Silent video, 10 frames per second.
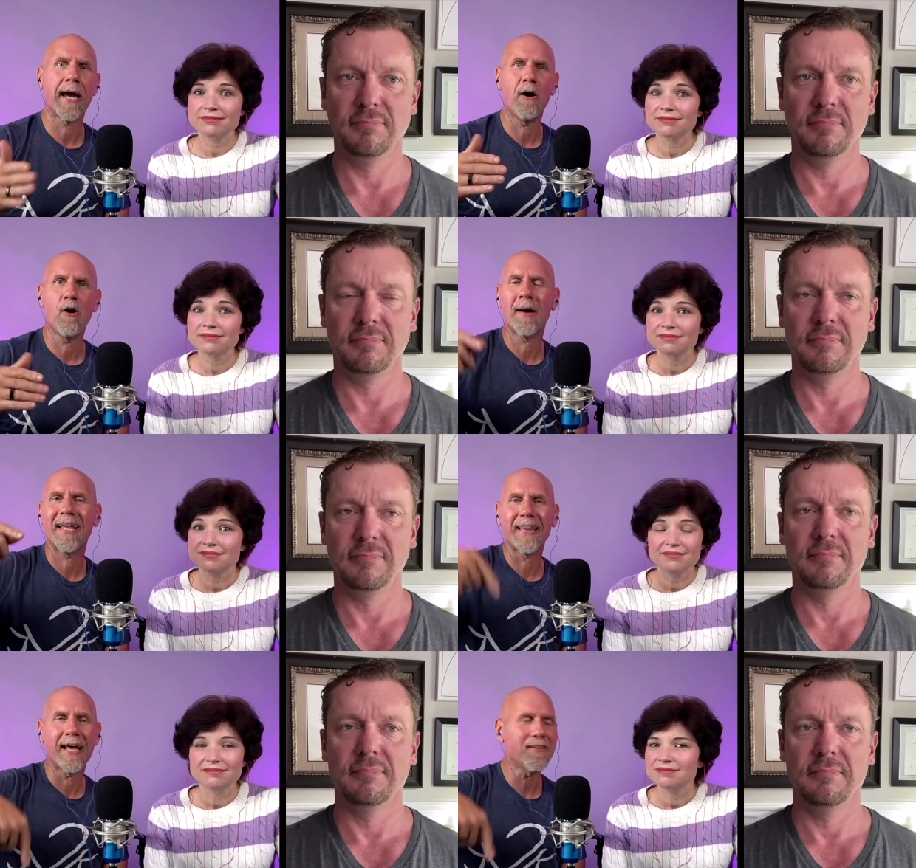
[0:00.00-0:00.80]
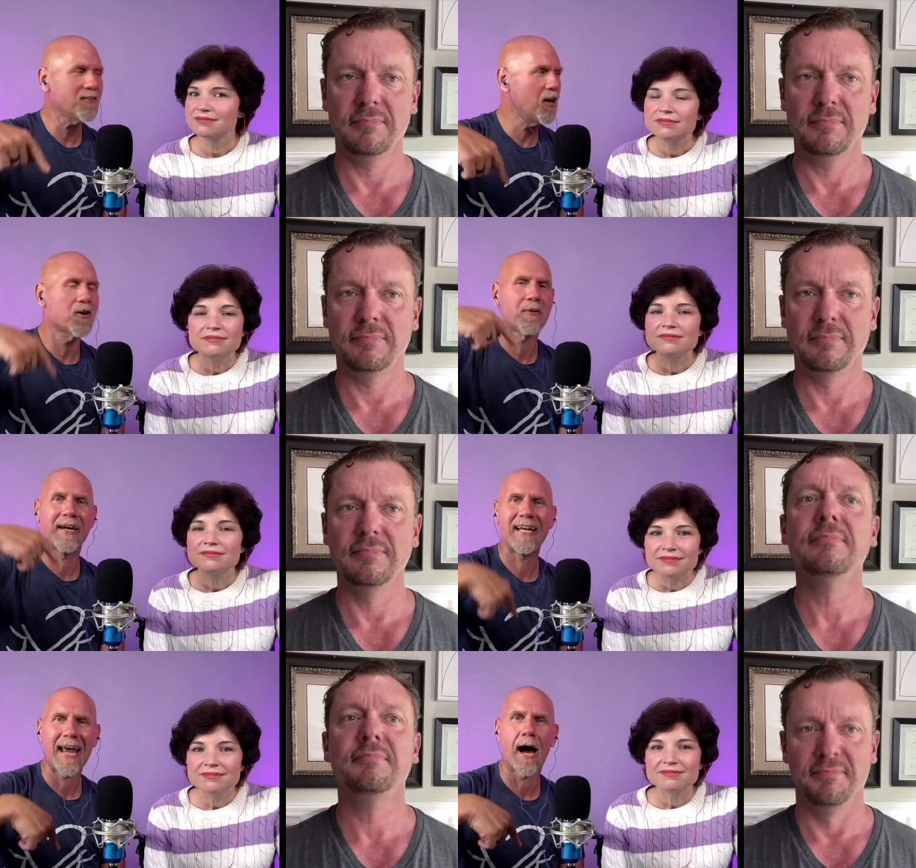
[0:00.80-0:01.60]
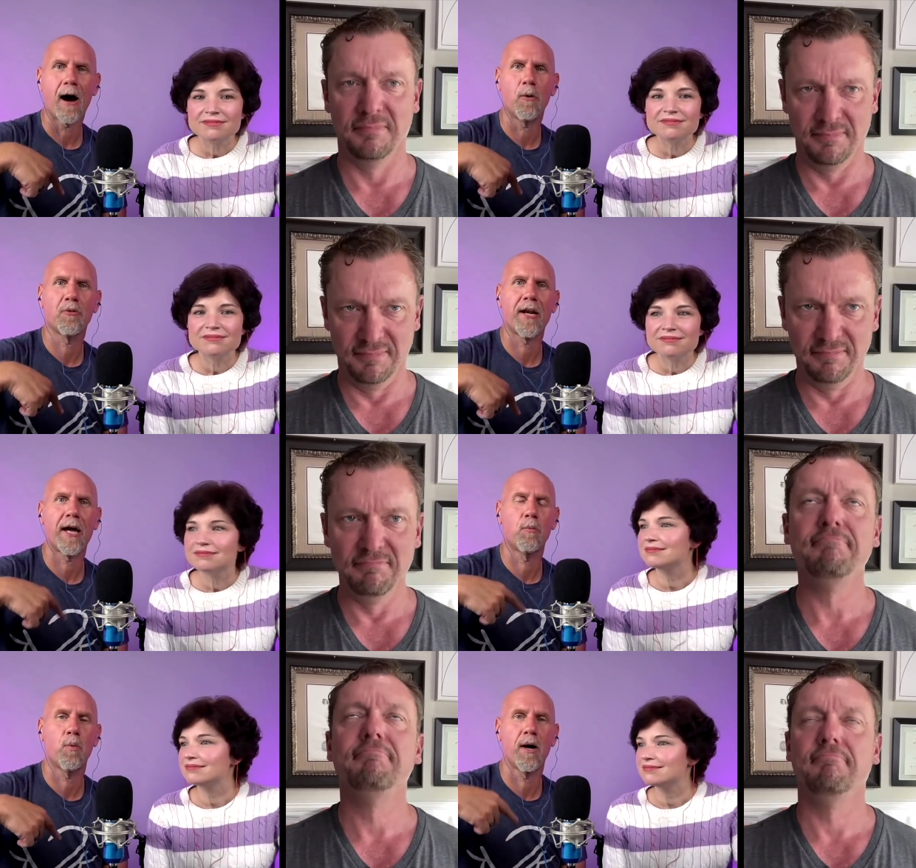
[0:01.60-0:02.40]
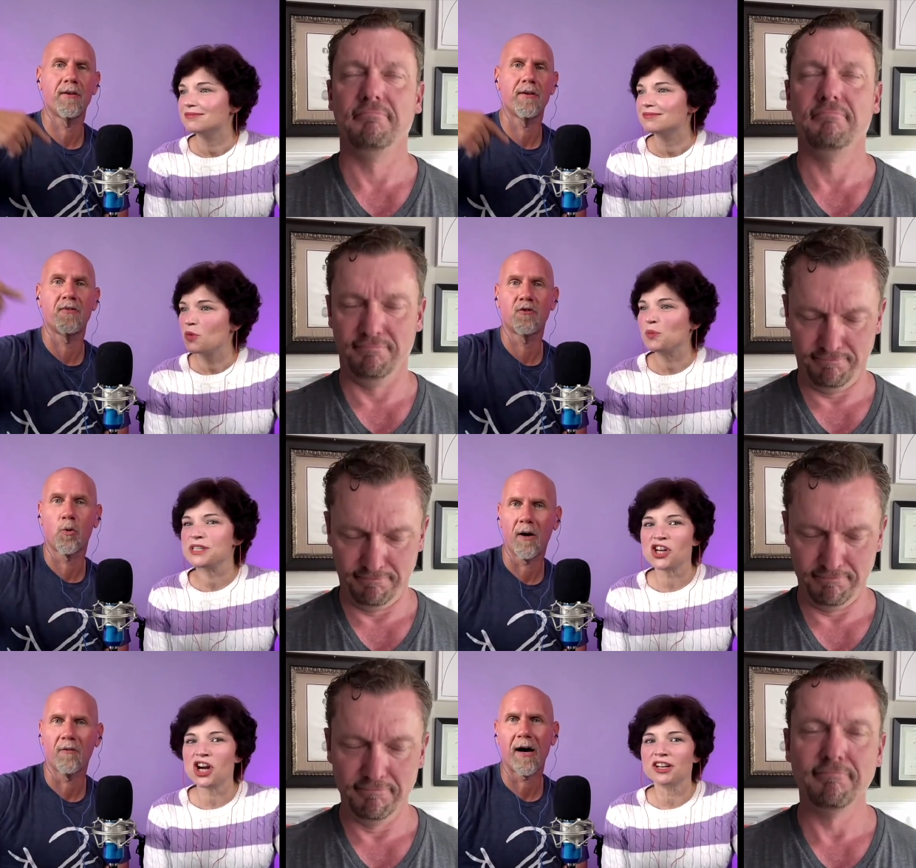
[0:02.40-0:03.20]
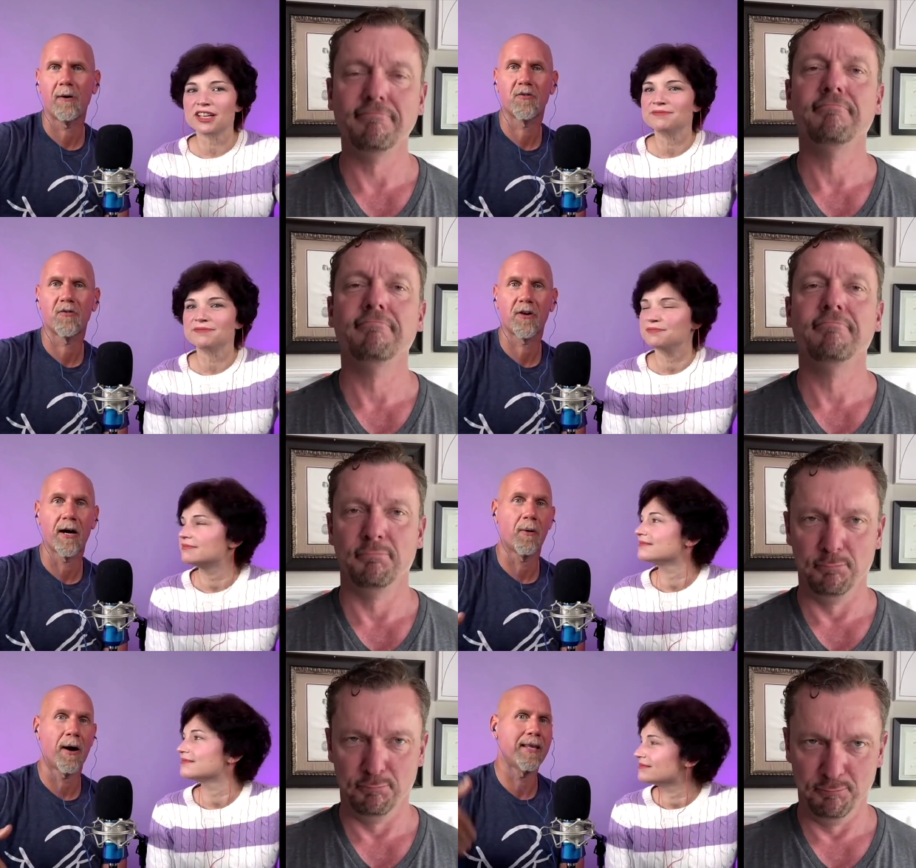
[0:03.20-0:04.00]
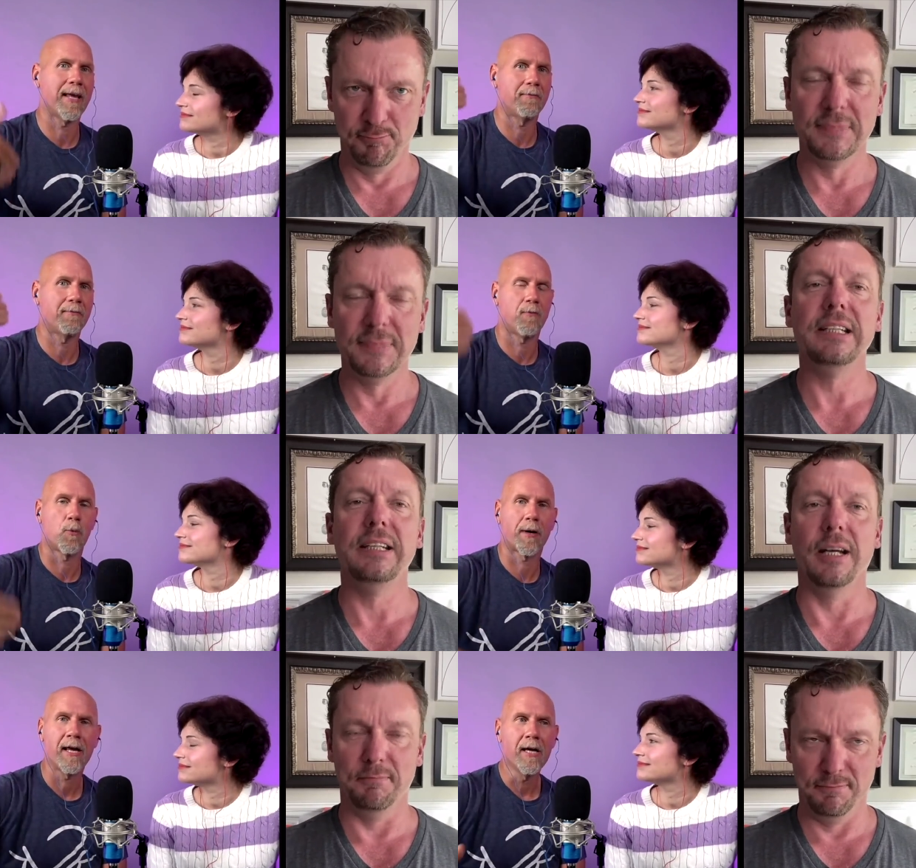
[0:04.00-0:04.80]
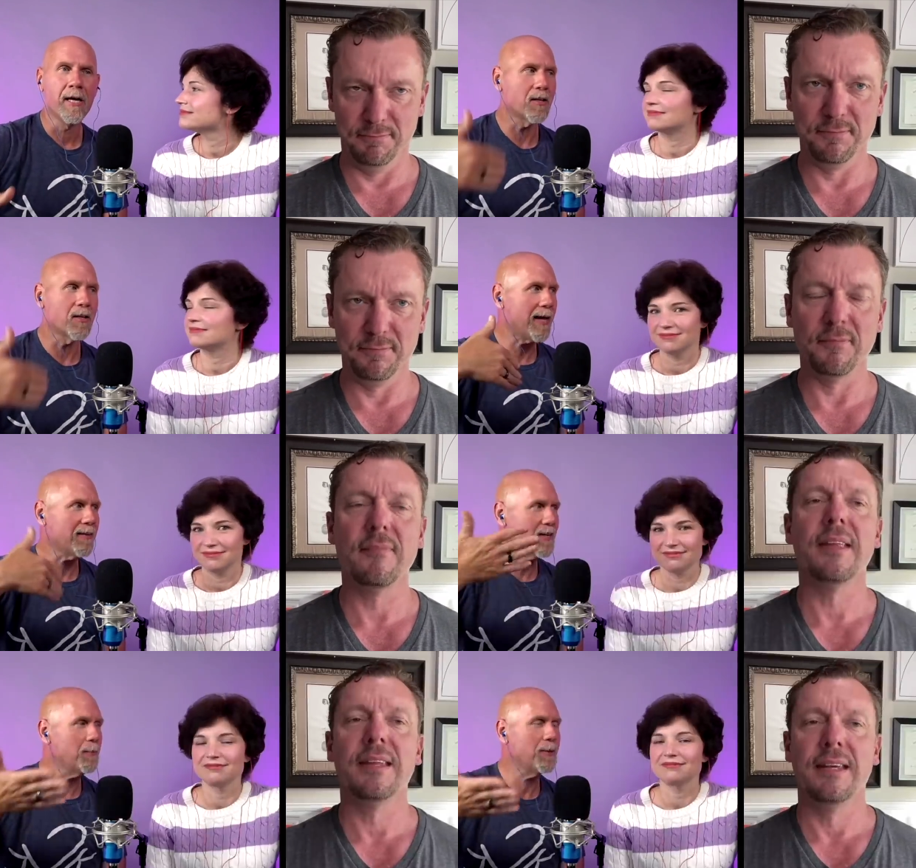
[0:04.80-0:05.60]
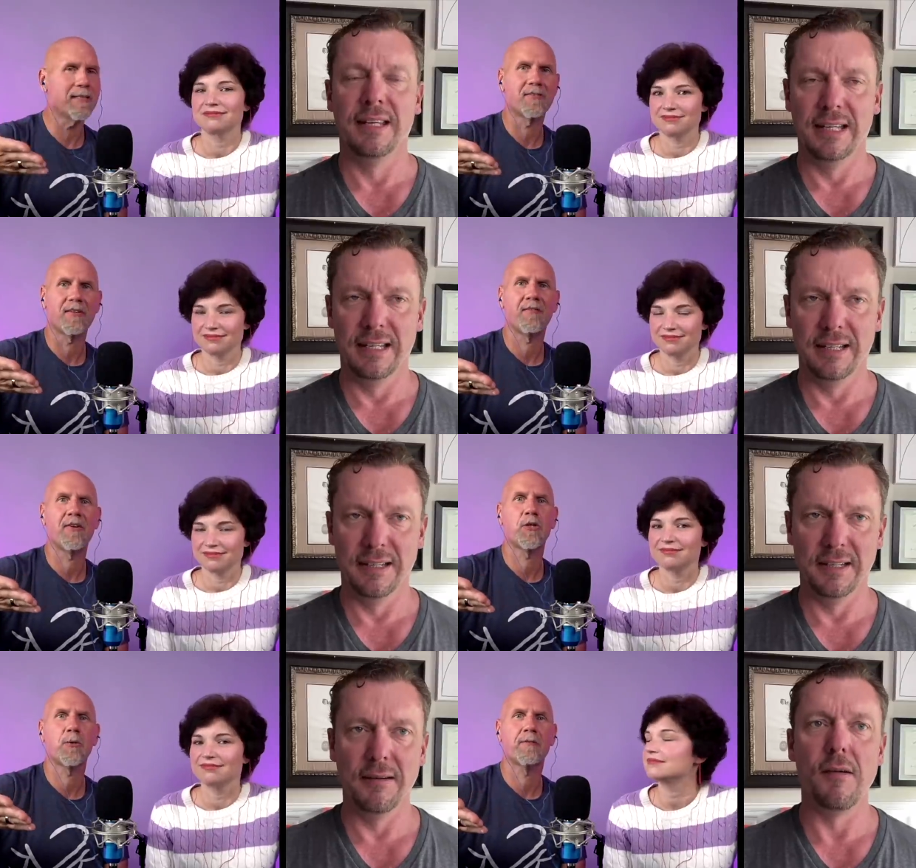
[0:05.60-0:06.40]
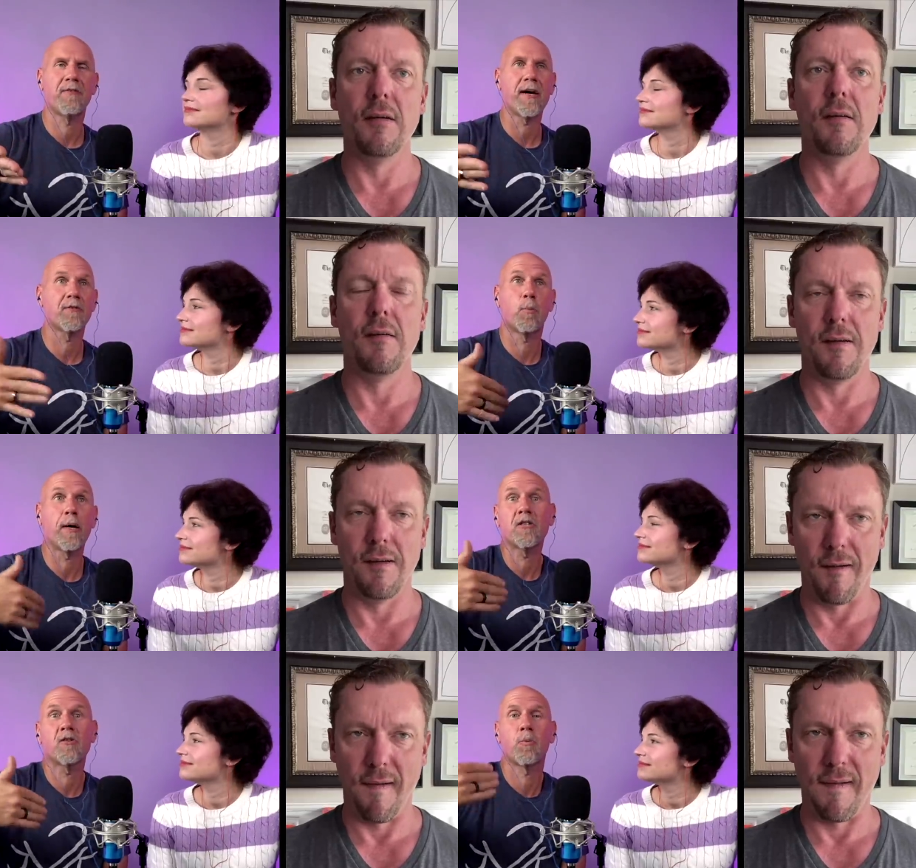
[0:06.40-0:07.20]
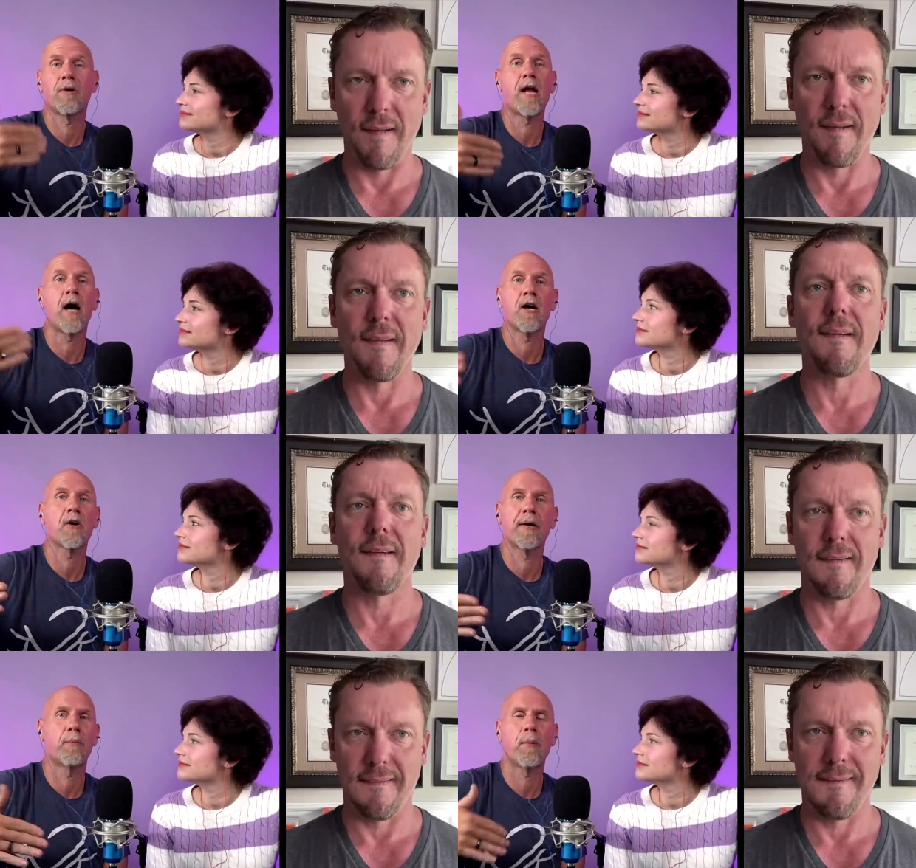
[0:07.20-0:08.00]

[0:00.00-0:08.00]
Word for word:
Speaker 1: how am I less hungry now than I was 12 hours ago? And then at 40, the last time we did the 72-hour fast, we just were not hungry.